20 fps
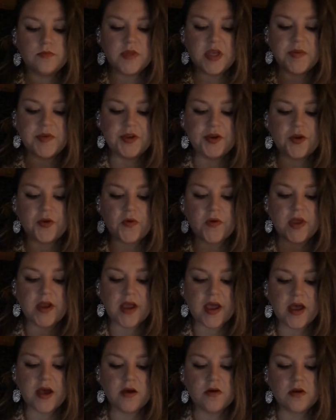Maybe you're going
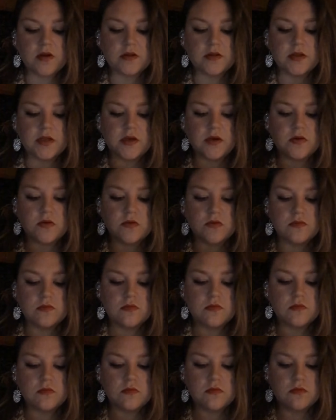out
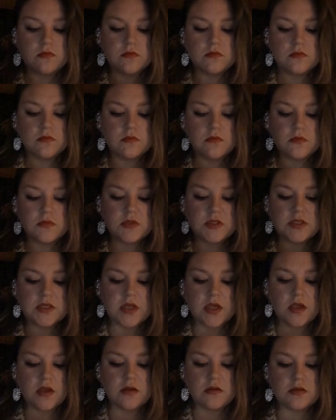alone
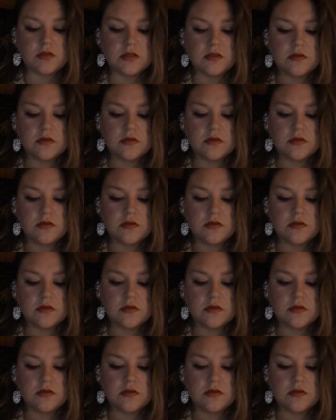tonight.